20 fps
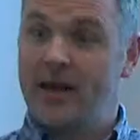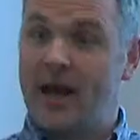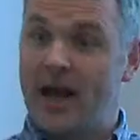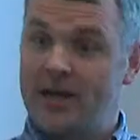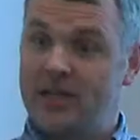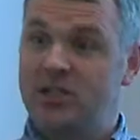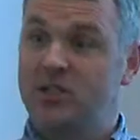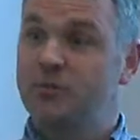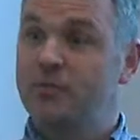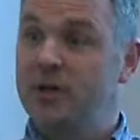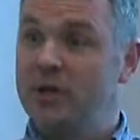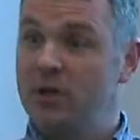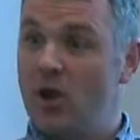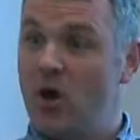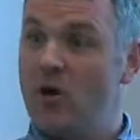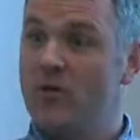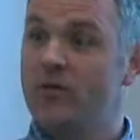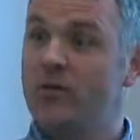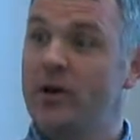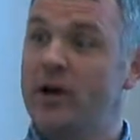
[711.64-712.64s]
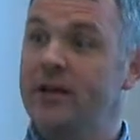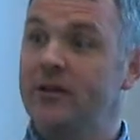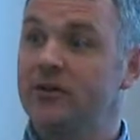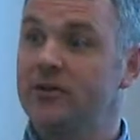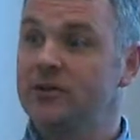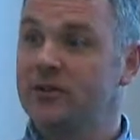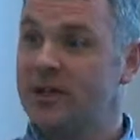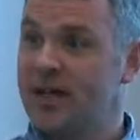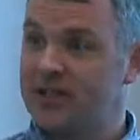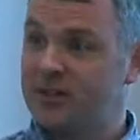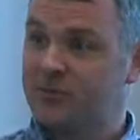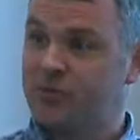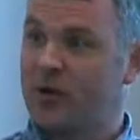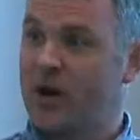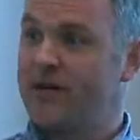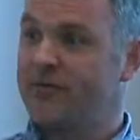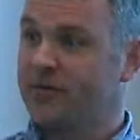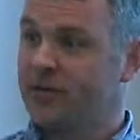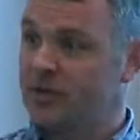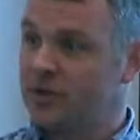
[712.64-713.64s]
kind of spill over and there's less
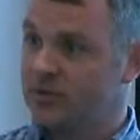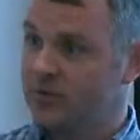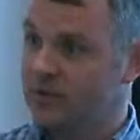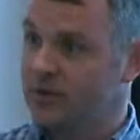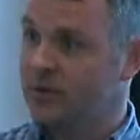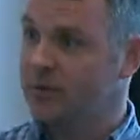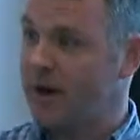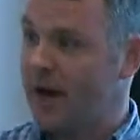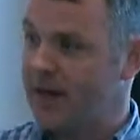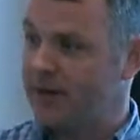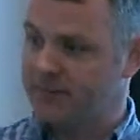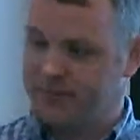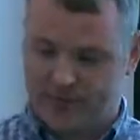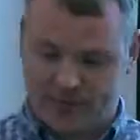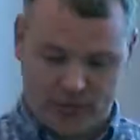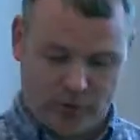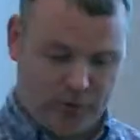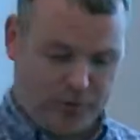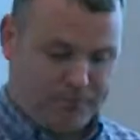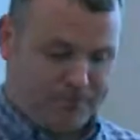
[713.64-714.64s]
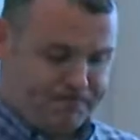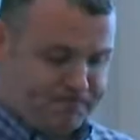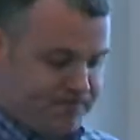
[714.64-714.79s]
preference for the bottom fruit.